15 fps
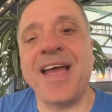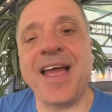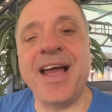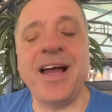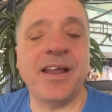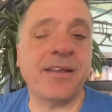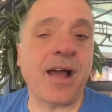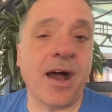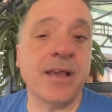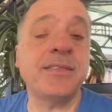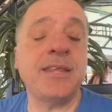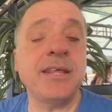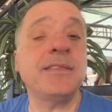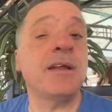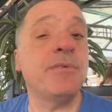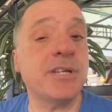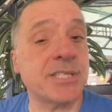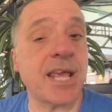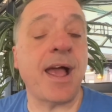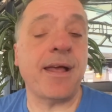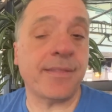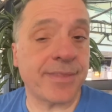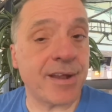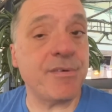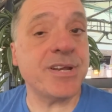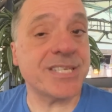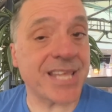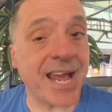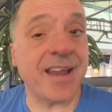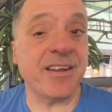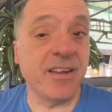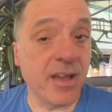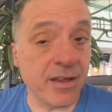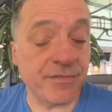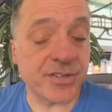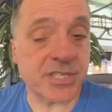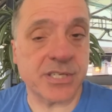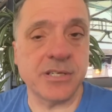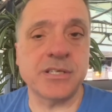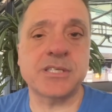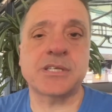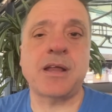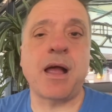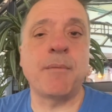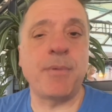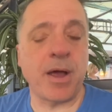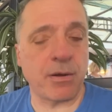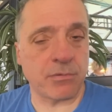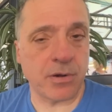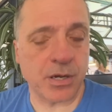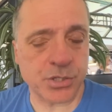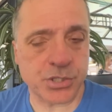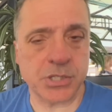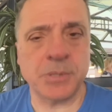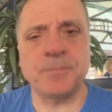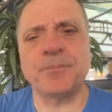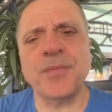And I think there is that nervousness about Russia.